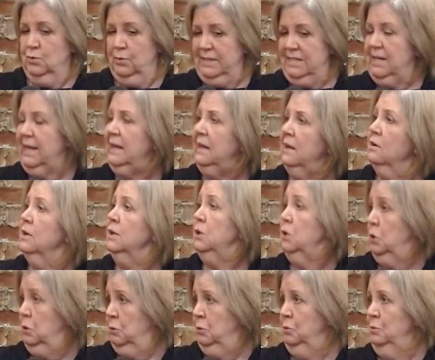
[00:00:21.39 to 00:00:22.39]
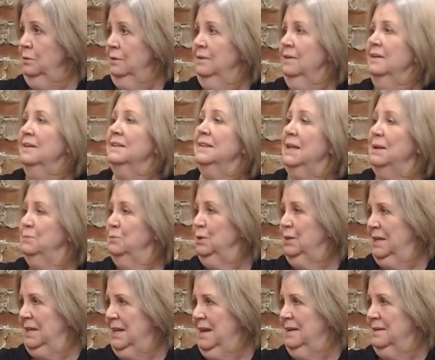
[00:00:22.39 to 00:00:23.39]
Once we take care of you,
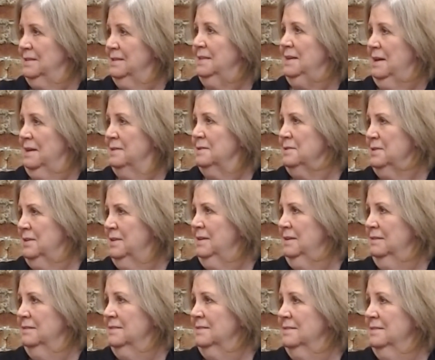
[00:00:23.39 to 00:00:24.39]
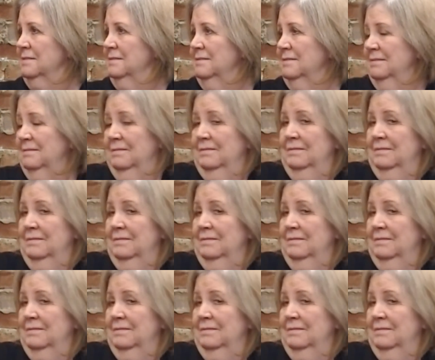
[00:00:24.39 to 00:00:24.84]
then we'll get on to the other things.